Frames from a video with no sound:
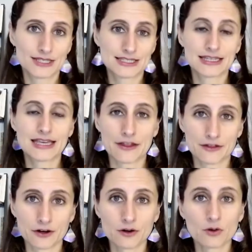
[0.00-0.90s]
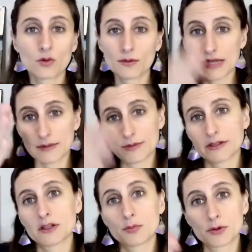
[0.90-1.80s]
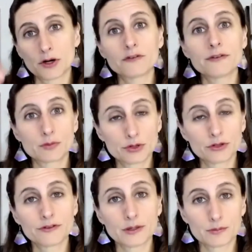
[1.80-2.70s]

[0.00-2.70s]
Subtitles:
together, or maybe they'll approve it